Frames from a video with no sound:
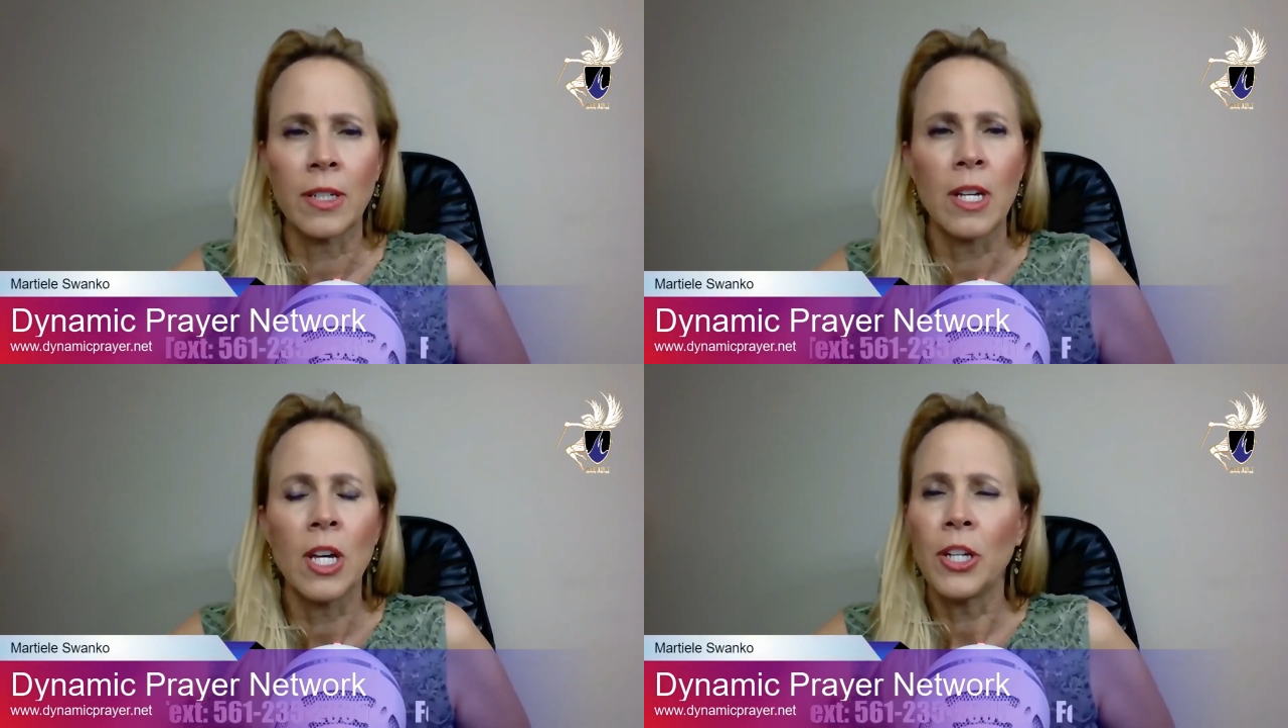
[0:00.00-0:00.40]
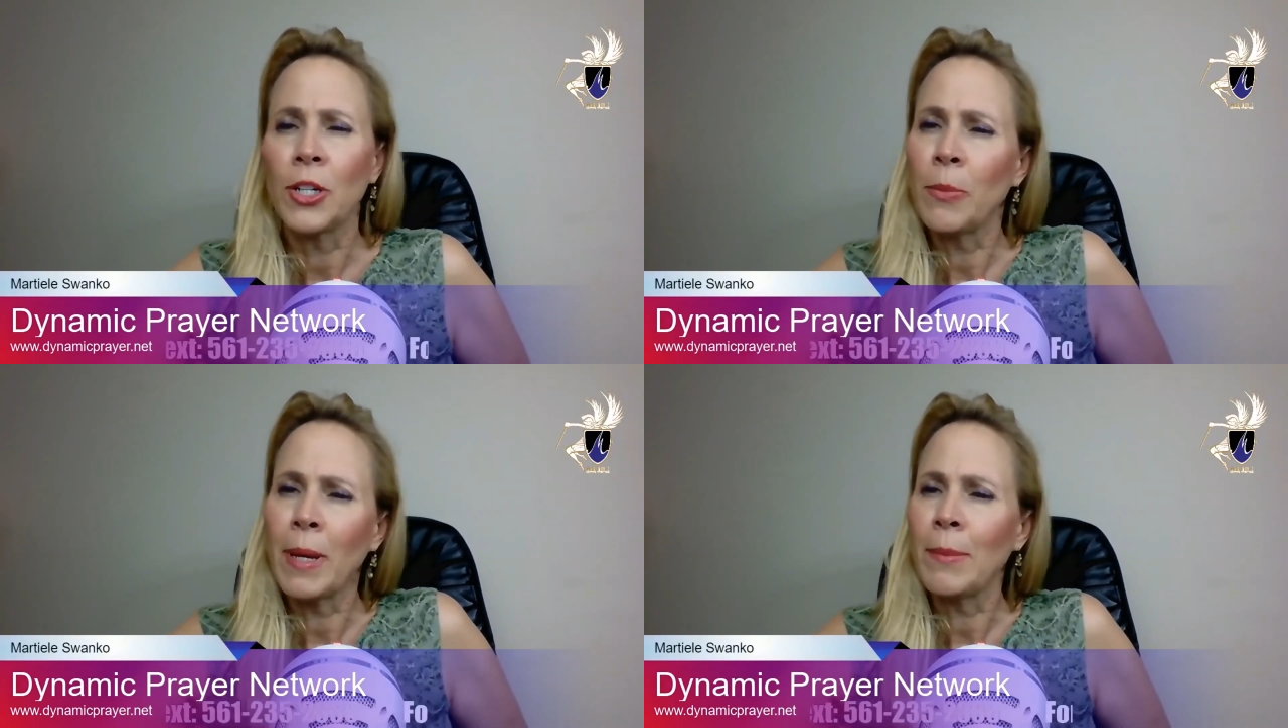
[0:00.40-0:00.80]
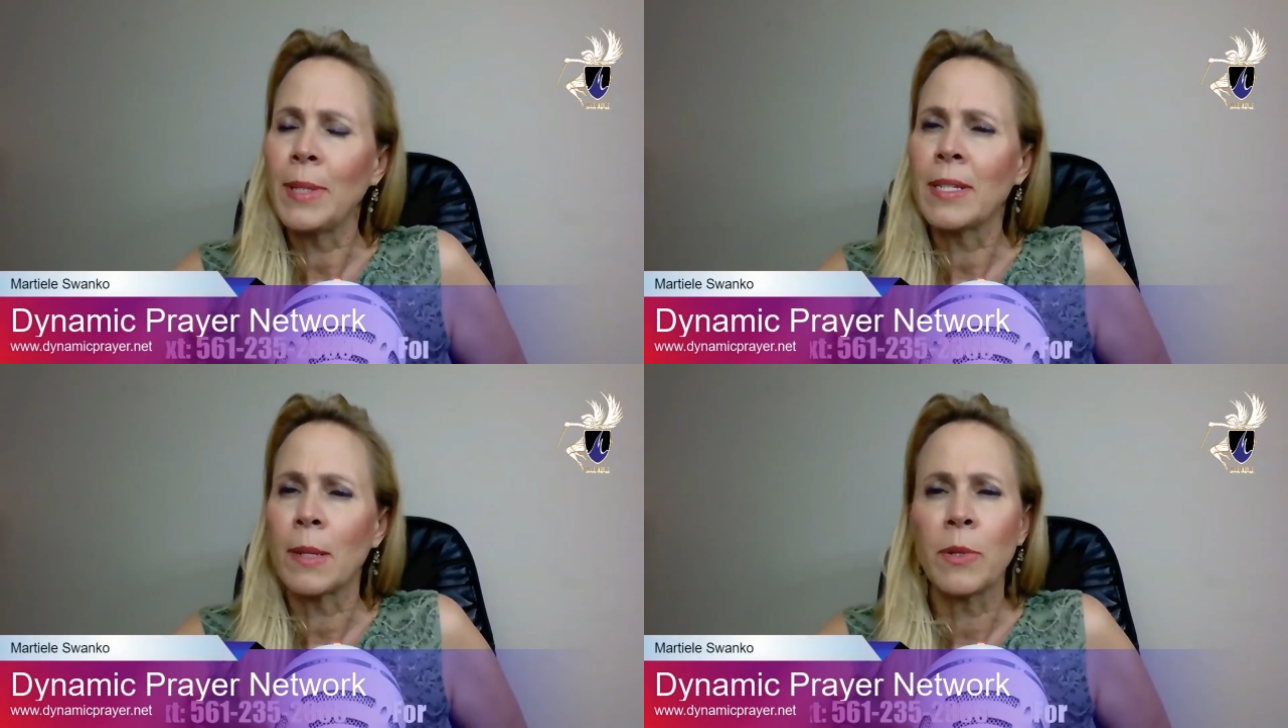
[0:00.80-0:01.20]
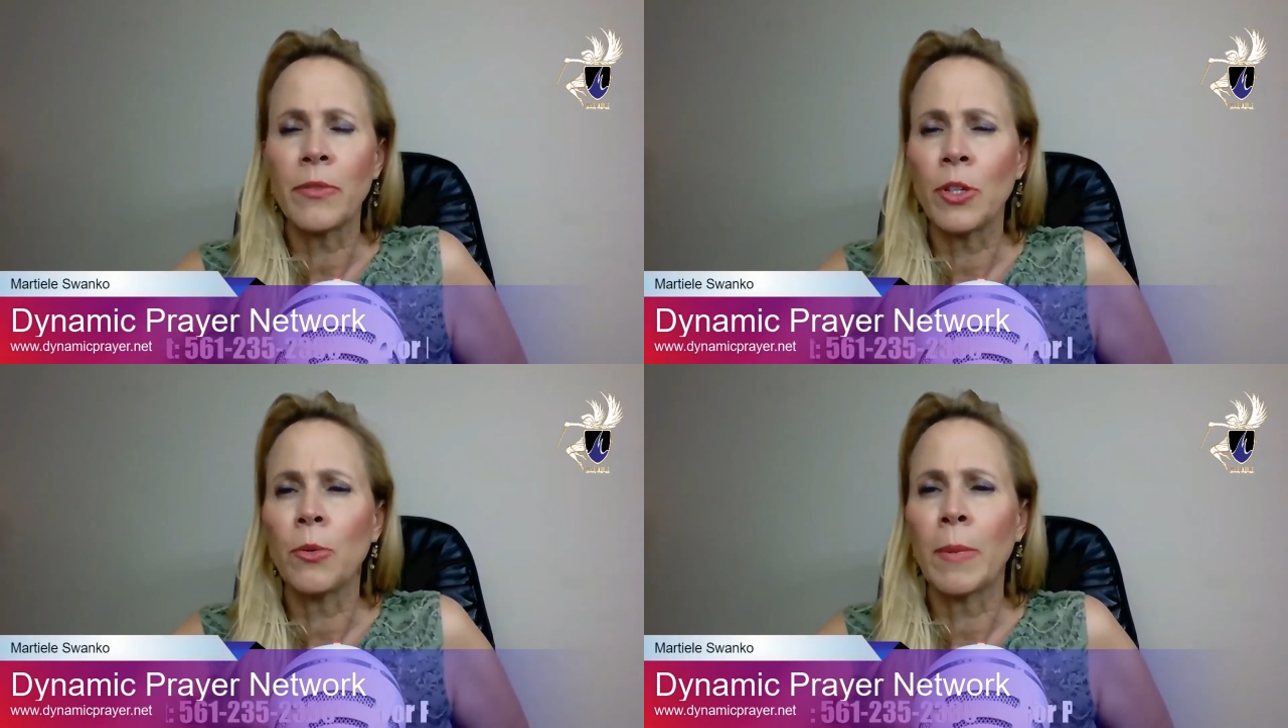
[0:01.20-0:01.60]
You know, maybe some of you
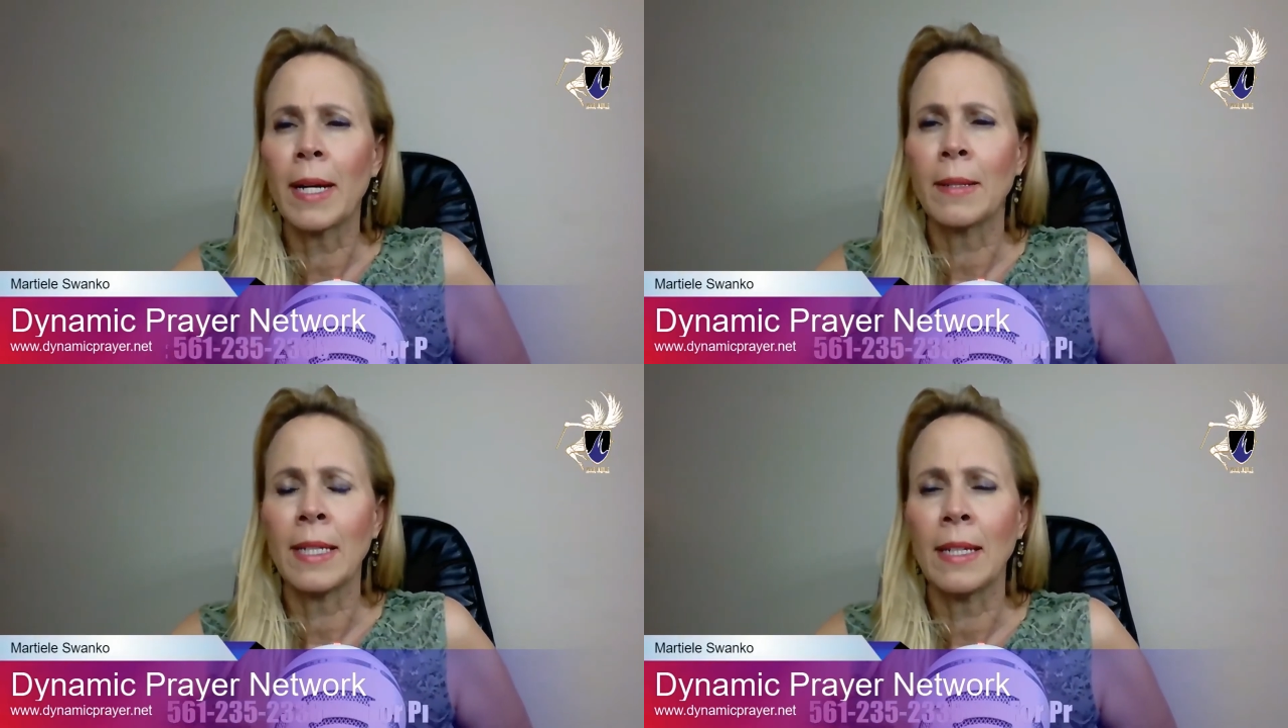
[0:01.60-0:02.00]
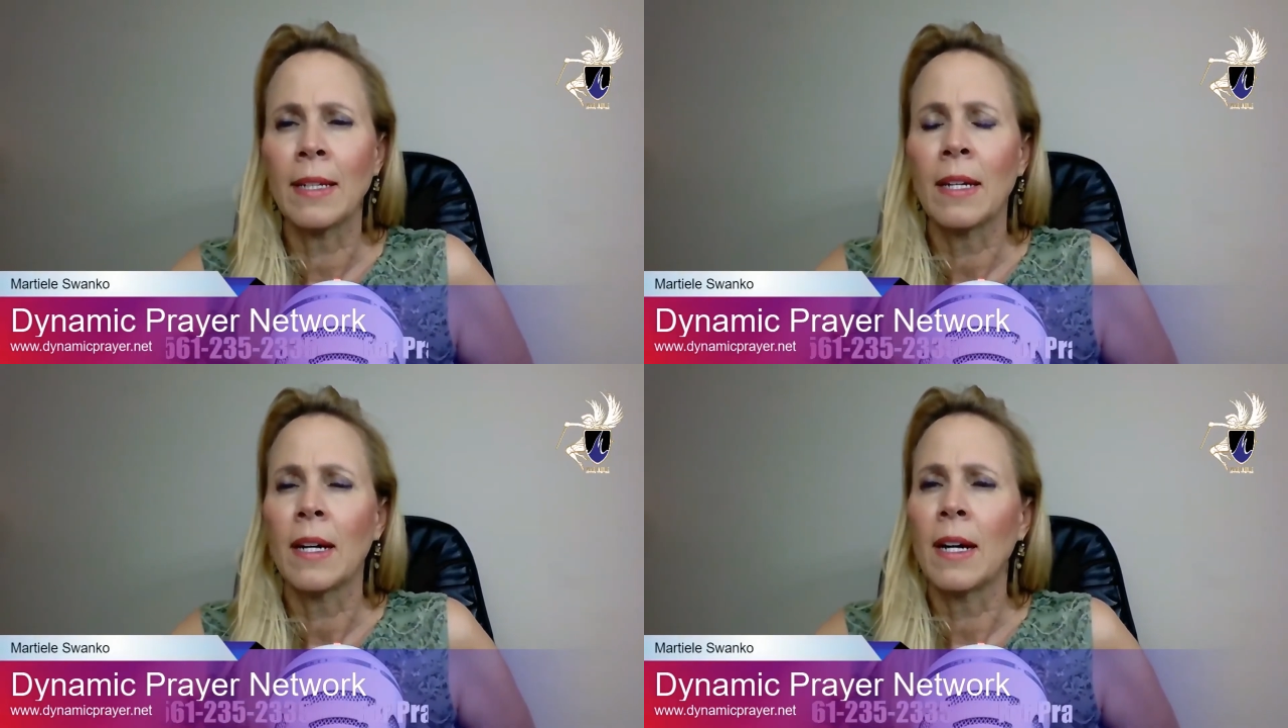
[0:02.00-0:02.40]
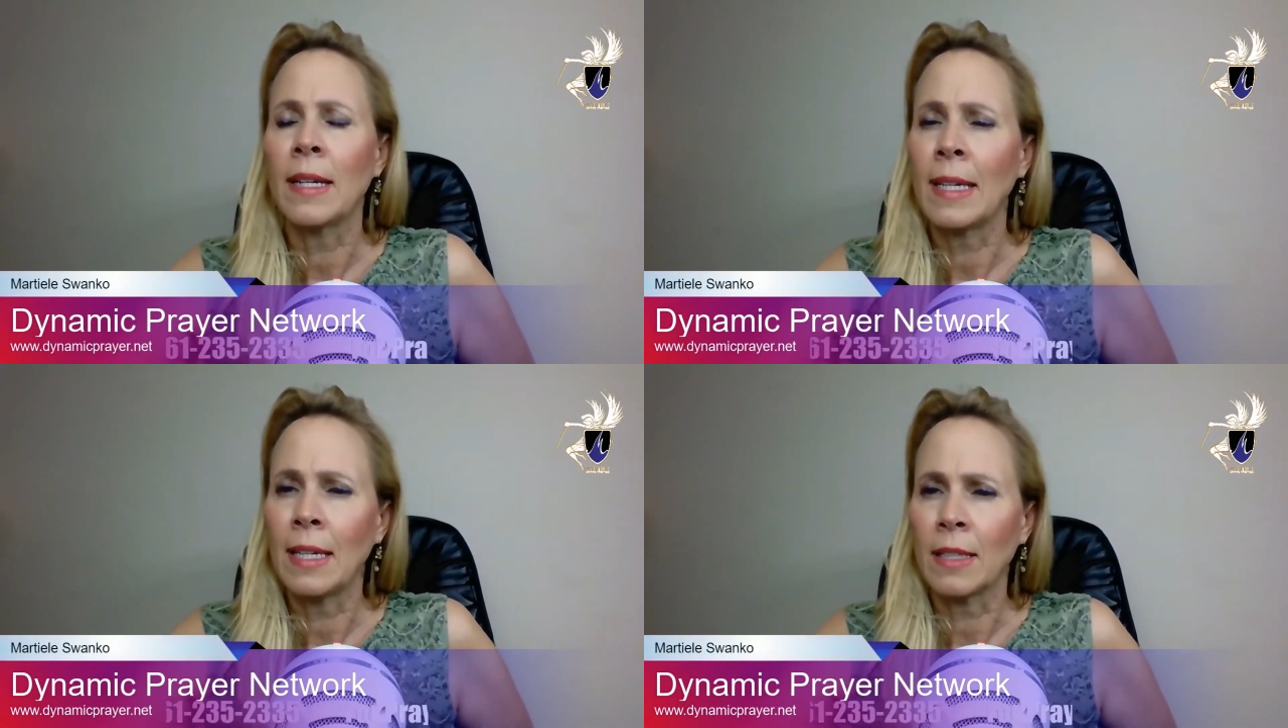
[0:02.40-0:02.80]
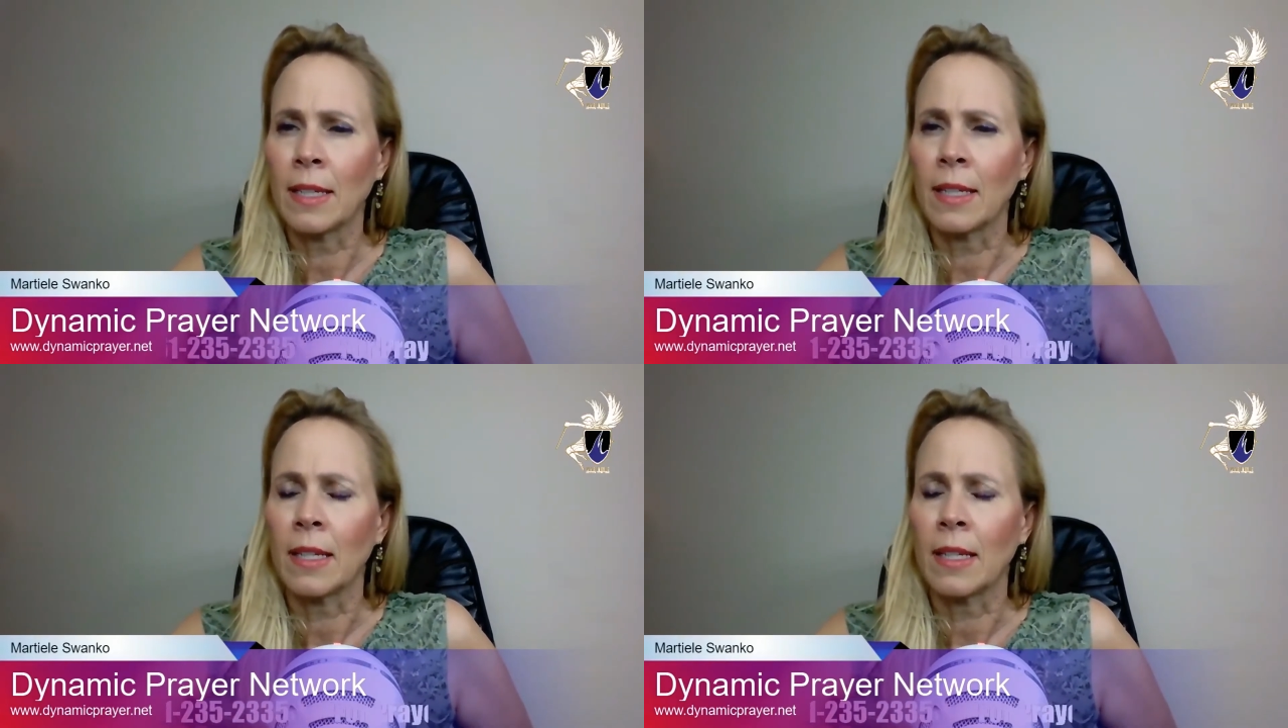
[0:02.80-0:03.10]
might need a healing.